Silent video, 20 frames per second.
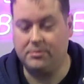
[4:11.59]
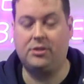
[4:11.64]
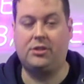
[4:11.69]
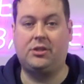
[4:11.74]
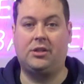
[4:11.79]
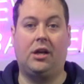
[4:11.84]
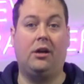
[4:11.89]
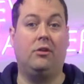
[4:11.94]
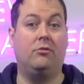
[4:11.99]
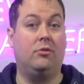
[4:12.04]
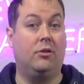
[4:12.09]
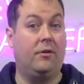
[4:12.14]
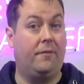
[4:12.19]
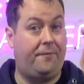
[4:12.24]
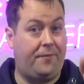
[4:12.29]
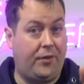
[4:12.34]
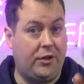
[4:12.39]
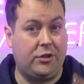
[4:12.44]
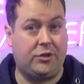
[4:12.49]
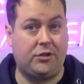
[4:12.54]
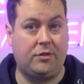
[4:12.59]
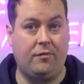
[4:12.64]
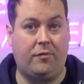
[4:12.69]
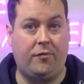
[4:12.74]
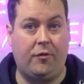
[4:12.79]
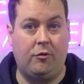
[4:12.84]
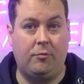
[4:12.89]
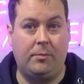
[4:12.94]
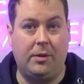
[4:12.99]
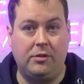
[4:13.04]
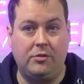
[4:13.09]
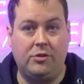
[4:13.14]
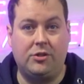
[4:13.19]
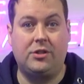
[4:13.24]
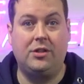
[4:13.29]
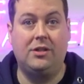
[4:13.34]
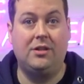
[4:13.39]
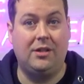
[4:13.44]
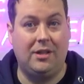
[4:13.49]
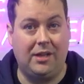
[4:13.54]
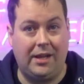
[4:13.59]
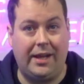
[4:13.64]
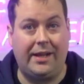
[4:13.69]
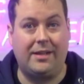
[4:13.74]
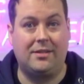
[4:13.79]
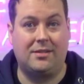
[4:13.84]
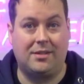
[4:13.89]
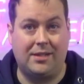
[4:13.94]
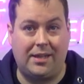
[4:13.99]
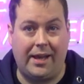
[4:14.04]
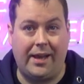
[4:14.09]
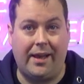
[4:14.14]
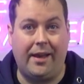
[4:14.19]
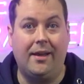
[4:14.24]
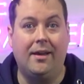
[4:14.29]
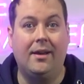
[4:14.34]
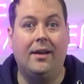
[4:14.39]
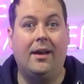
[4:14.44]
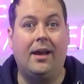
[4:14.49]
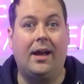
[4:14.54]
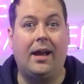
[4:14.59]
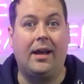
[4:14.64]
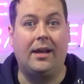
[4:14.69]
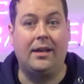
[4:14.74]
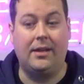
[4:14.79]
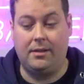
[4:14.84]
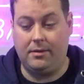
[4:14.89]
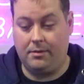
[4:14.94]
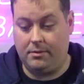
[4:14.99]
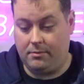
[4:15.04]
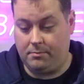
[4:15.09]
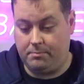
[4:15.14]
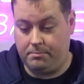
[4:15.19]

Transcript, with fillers: So first and foremost, let's get a